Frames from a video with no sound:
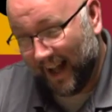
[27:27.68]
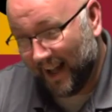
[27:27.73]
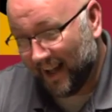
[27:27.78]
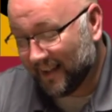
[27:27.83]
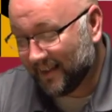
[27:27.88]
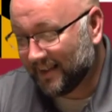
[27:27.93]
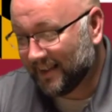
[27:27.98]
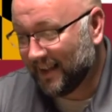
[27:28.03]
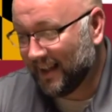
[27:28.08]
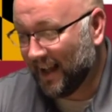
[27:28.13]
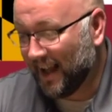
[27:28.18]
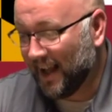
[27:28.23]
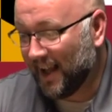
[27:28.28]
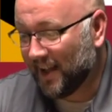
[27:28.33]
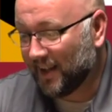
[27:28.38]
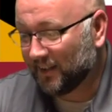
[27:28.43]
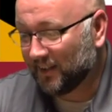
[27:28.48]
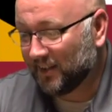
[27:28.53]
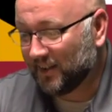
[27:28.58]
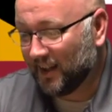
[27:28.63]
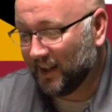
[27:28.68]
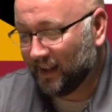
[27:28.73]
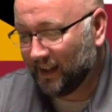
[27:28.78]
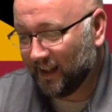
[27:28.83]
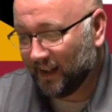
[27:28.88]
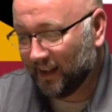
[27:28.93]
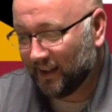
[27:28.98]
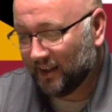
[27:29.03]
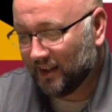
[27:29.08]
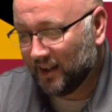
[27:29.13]
It has.
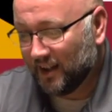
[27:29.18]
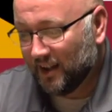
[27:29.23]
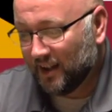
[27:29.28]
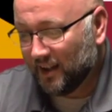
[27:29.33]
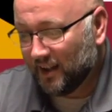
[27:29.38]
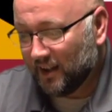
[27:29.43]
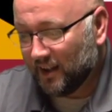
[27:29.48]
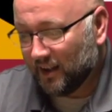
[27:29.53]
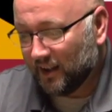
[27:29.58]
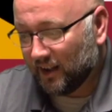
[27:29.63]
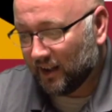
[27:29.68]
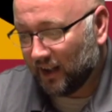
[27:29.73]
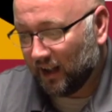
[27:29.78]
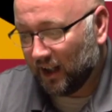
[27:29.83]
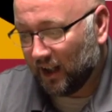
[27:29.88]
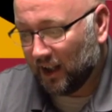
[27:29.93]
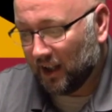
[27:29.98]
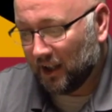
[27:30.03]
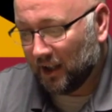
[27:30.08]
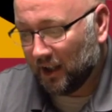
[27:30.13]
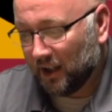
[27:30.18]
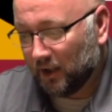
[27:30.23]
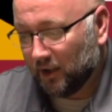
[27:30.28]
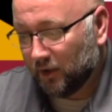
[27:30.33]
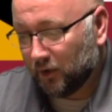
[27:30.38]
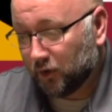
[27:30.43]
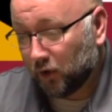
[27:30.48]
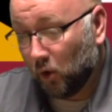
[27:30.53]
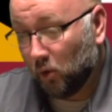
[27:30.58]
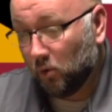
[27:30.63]
And
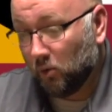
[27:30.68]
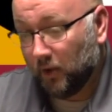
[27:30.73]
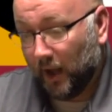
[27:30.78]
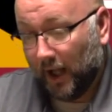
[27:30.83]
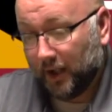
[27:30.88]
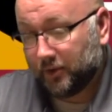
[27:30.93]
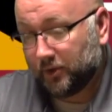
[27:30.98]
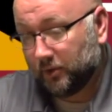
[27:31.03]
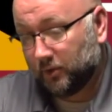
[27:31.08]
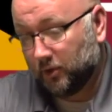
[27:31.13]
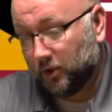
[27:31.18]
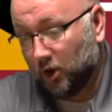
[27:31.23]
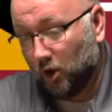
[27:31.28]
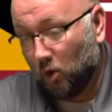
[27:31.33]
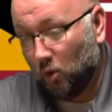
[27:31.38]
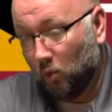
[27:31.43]
so that's,